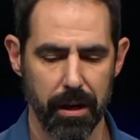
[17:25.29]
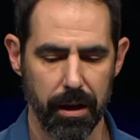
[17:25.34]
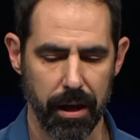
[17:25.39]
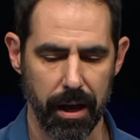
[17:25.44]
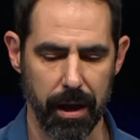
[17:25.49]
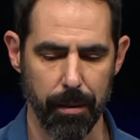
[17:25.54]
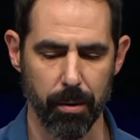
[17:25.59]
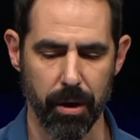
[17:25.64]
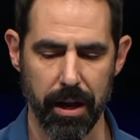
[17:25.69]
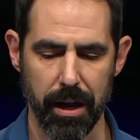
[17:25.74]

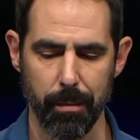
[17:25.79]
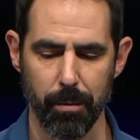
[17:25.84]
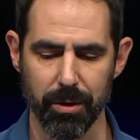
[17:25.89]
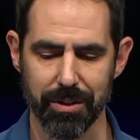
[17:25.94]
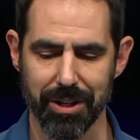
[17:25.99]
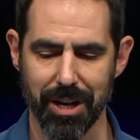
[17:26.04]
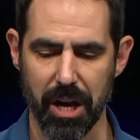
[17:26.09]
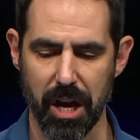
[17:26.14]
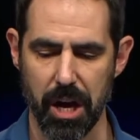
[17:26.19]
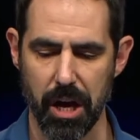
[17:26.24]
Abraham
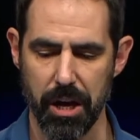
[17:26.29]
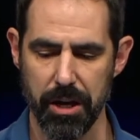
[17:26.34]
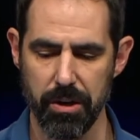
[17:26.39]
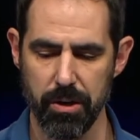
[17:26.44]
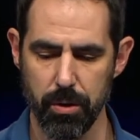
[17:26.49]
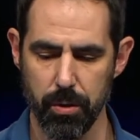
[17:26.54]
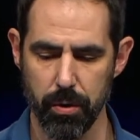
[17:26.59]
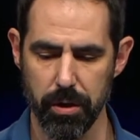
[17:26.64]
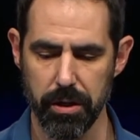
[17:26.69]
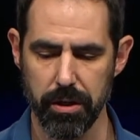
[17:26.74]
was a
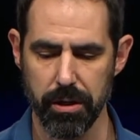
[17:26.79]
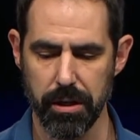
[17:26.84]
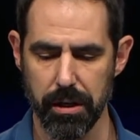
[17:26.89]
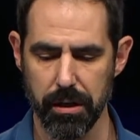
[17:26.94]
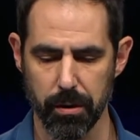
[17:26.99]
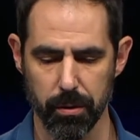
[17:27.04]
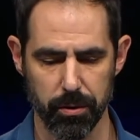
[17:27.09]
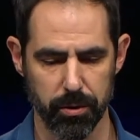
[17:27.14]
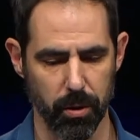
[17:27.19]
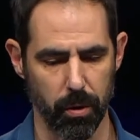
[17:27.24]
100
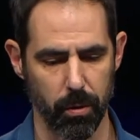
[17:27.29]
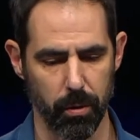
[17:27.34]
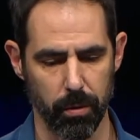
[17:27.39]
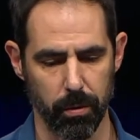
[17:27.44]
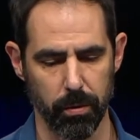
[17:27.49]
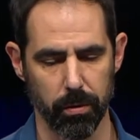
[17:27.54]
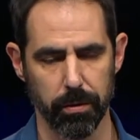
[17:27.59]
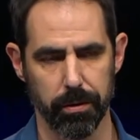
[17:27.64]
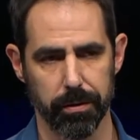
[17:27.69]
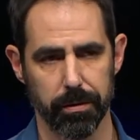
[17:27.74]
years
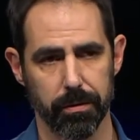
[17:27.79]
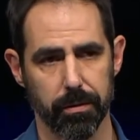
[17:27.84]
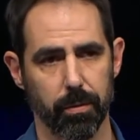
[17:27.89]
old